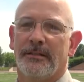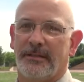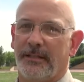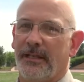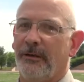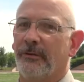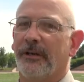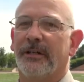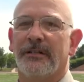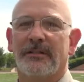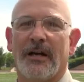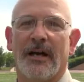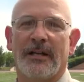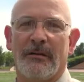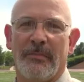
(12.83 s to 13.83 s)
Today we're going to
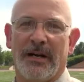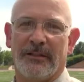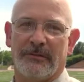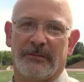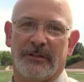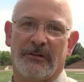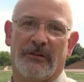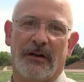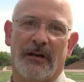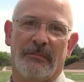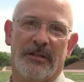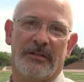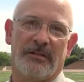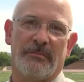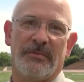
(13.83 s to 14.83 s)
talk about the
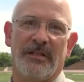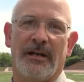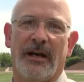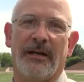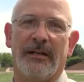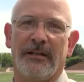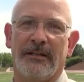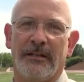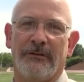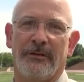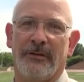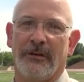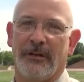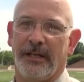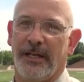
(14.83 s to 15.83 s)
requirements to be hired if
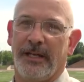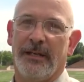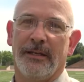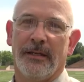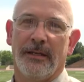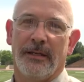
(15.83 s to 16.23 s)
you are a